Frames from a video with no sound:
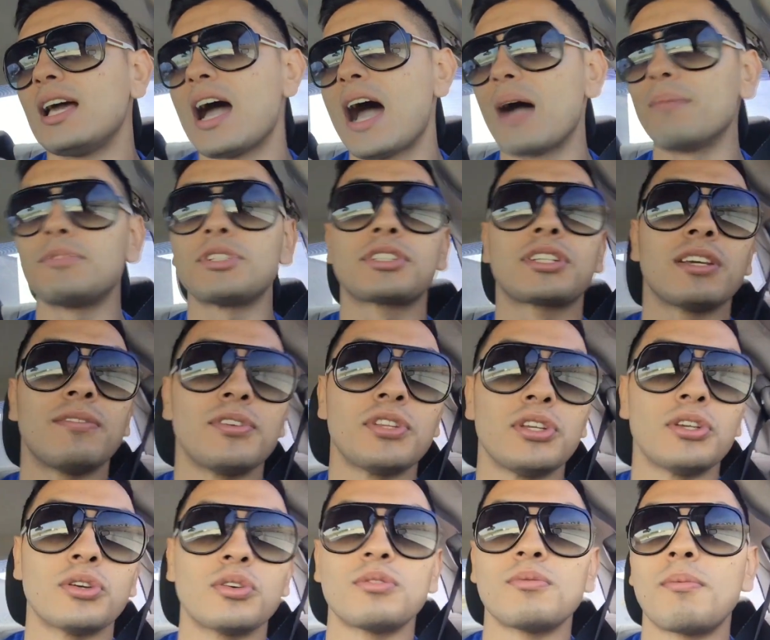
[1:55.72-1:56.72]
I'm just giving
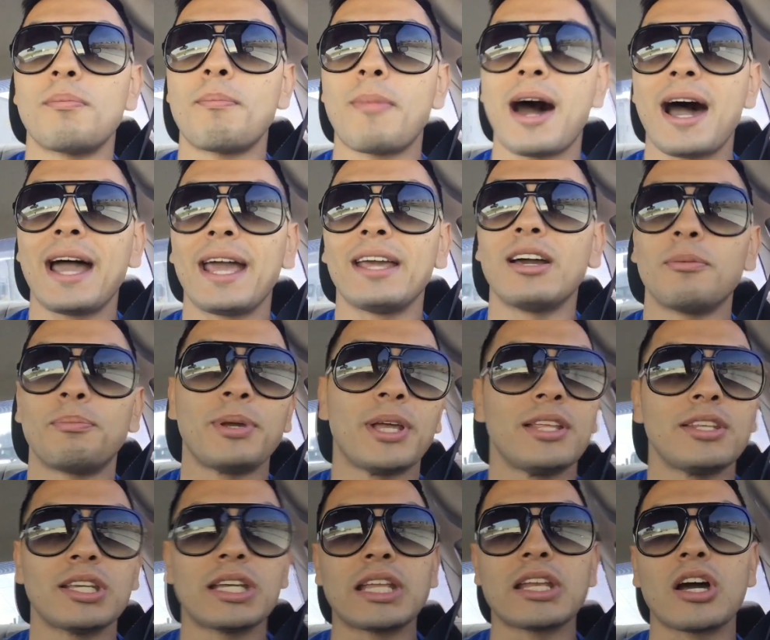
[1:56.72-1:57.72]
you my
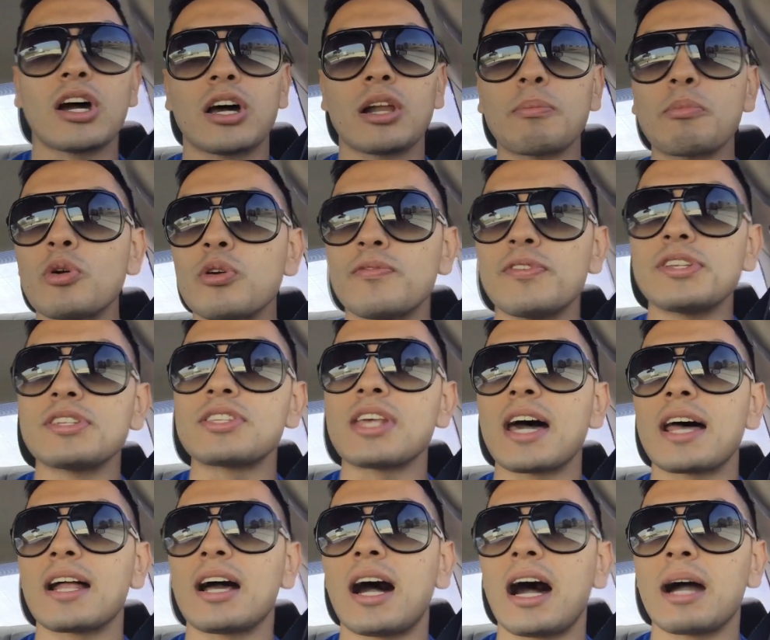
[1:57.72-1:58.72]
opinion on movies
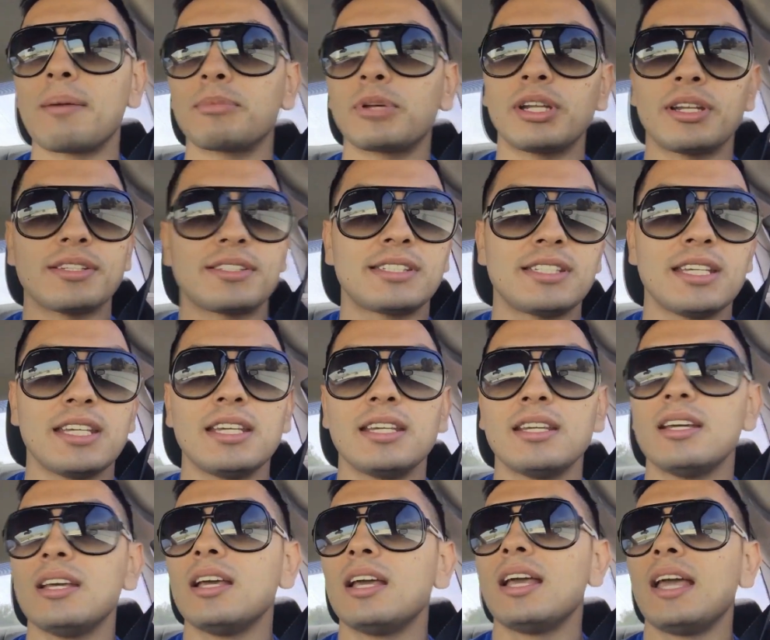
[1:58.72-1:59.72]
that I'm going to
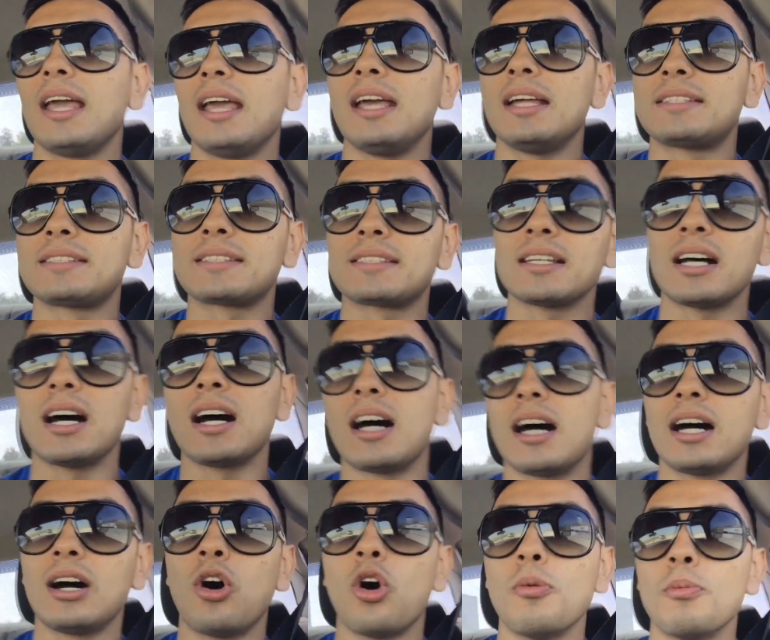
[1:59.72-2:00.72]
see. It's
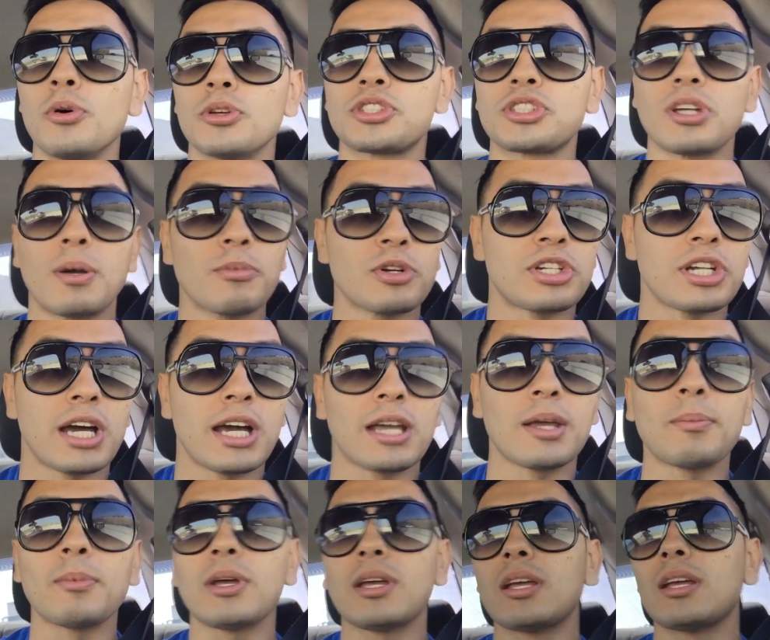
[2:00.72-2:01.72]
almost
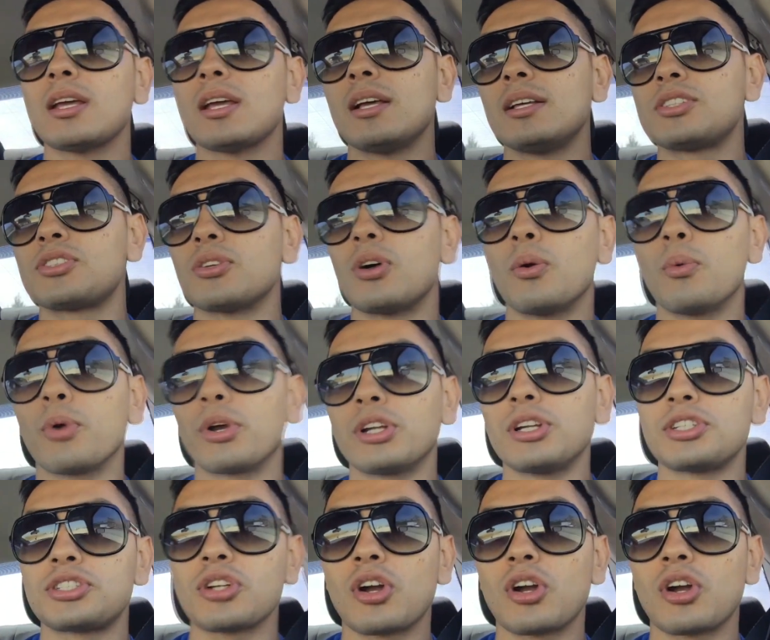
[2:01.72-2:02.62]
summertime, so we're going to